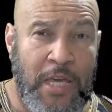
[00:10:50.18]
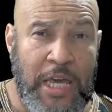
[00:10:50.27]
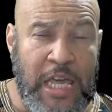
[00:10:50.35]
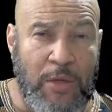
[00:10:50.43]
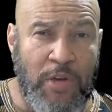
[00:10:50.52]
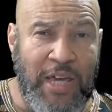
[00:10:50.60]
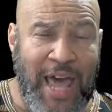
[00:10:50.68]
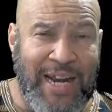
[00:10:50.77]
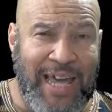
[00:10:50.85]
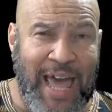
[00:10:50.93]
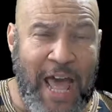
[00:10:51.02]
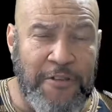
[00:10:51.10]
Either we got a
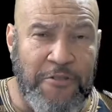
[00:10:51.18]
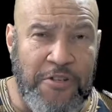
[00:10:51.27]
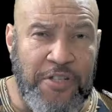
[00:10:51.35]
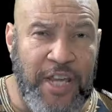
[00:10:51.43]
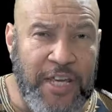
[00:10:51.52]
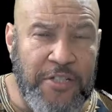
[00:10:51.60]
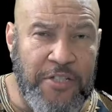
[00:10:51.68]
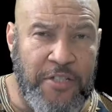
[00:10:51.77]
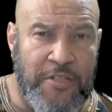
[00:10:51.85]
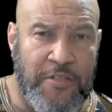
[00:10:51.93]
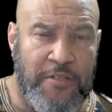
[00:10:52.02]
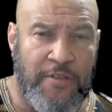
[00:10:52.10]

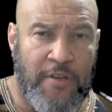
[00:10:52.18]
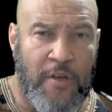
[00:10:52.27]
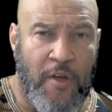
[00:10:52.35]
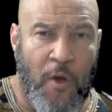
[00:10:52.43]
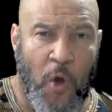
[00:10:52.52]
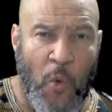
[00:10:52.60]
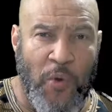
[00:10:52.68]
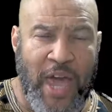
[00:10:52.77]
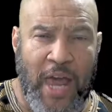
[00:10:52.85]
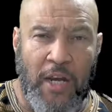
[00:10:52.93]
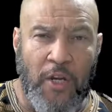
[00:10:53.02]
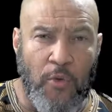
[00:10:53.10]
contradiction, or we
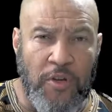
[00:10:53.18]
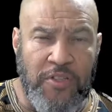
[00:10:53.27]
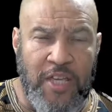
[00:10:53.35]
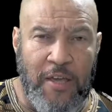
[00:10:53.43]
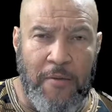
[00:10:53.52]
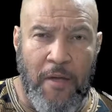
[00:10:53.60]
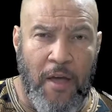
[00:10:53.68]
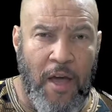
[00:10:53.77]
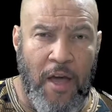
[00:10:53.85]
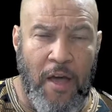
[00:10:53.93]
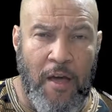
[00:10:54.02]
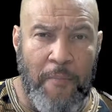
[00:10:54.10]
got a lunatic
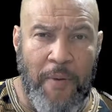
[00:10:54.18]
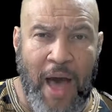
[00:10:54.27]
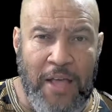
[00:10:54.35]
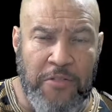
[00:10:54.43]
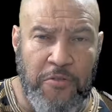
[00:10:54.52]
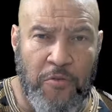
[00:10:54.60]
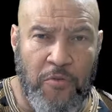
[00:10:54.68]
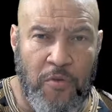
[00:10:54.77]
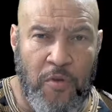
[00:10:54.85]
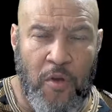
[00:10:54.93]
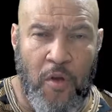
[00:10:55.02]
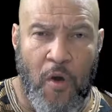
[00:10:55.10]
apostle,
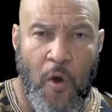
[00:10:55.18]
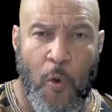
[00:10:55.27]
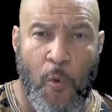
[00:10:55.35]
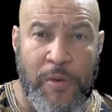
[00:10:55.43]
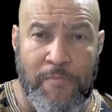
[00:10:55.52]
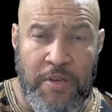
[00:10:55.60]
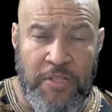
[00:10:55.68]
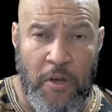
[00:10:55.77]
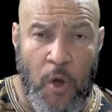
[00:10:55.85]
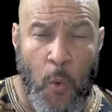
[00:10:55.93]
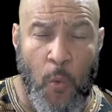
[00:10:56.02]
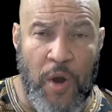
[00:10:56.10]
or
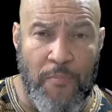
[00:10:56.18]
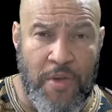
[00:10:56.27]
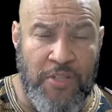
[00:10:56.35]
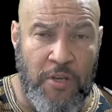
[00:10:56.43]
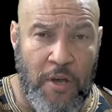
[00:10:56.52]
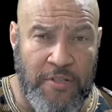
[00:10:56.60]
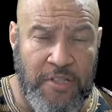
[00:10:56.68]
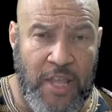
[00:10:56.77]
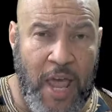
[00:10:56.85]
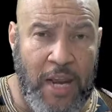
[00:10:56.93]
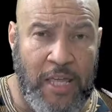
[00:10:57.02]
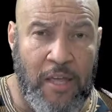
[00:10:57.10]
we're
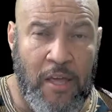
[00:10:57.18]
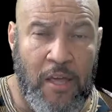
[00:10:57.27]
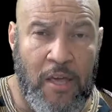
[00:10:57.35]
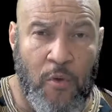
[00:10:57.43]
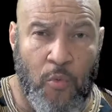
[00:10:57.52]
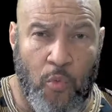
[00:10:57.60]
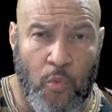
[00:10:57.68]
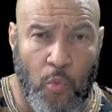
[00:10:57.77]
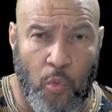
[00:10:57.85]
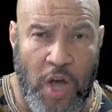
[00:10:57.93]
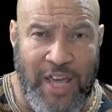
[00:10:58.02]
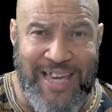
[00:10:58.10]
misunderstanding
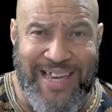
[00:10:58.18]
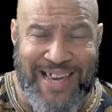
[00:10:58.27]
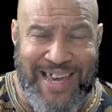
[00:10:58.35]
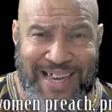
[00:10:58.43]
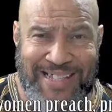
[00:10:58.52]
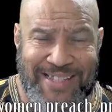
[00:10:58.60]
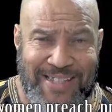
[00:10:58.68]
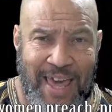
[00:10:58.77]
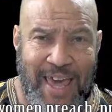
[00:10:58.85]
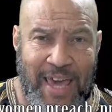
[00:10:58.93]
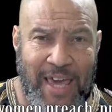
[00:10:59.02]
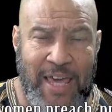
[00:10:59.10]
what he is
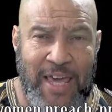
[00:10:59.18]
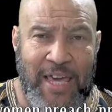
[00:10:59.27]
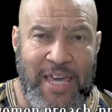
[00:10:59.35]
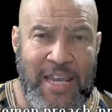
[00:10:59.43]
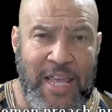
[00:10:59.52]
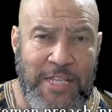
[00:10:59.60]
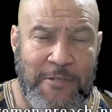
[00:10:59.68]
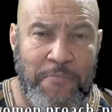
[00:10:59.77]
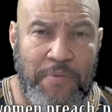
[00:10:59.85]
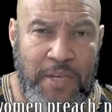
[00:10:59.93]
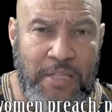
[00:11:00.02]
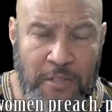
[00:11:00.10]
saying in his
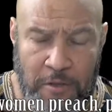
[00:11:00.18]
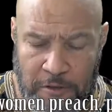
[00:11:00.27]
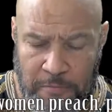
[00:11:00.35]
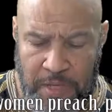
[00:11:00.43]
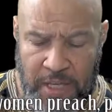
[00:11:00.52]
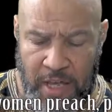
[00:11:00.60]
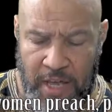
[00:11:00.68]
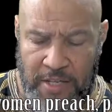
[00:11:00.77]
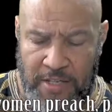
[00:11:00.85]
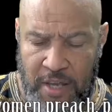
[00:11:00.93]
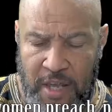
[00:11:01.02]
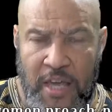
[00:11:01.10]
epistles,
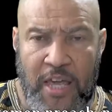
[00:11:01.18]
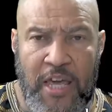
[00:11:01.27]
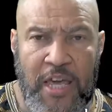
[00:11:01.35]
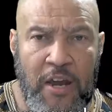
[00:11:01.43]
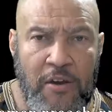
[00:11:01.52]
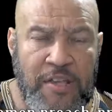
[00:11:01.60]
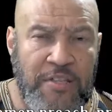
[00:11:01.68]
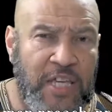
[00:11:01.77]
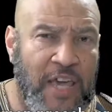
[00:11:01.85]
because here he's